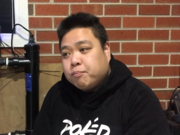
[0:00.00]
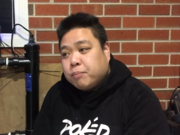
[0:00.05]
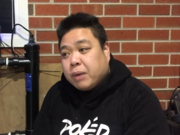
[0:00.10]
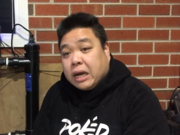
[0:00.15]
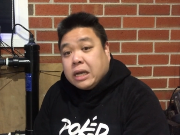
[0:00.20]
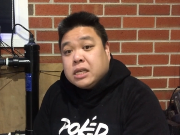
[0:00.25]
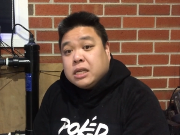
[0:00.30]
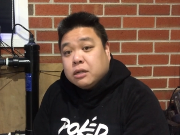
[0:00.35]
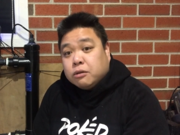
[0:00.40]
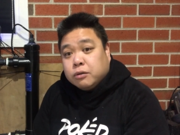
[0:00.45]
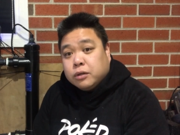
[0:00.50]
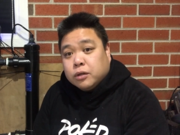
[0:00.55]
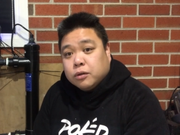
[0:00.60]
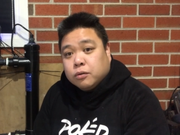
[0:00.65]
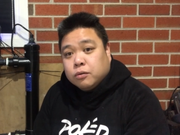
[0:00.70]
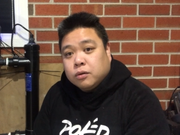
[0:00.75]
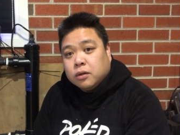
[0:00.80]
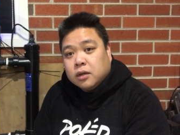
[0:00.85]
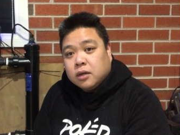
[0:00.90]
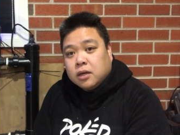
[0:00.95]

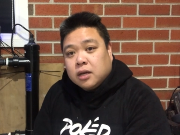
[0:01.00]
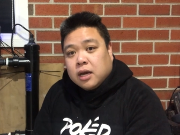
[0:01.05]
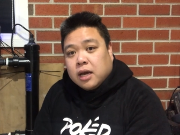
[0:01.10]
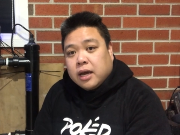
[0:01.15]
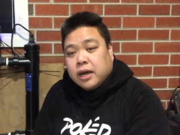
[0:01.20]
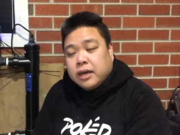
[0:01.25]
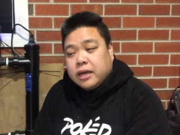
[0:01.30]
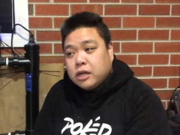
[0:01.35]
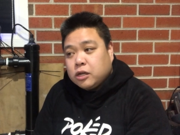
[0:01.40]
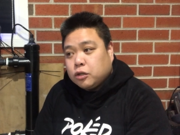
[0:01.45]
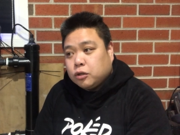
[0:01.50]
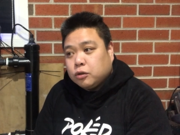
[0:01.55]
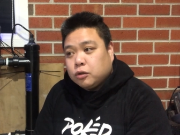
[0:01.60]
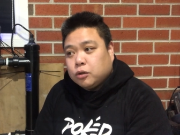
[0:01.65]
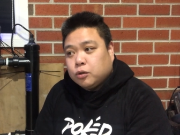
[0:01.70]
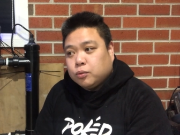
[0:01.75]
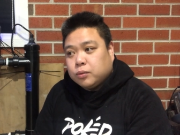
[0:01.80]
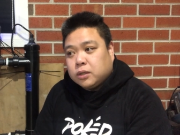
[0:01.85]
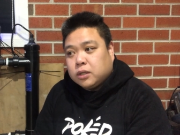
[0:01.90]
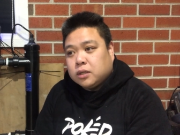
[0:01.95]
bacterial
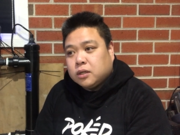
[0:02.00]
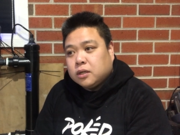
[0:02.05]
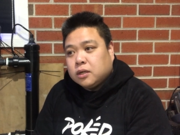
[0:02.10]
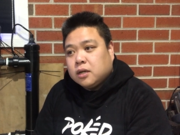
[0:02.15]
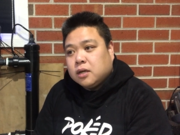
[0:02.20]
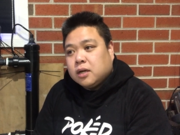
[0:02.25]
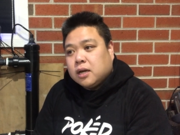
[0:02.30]
issues, which